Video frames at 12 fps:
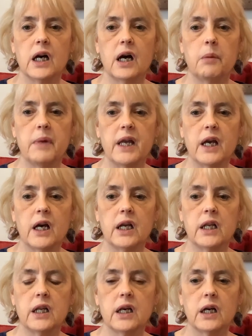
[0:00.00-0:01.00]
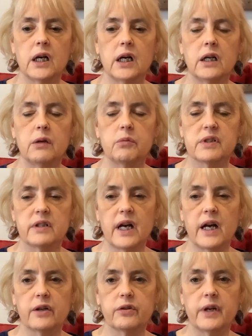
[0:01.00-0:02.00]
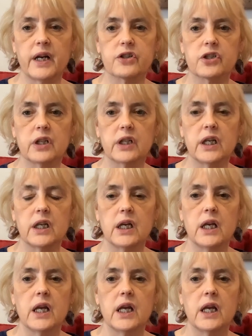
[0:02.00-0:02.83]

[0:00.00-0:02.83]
a man, it was a doctor actually,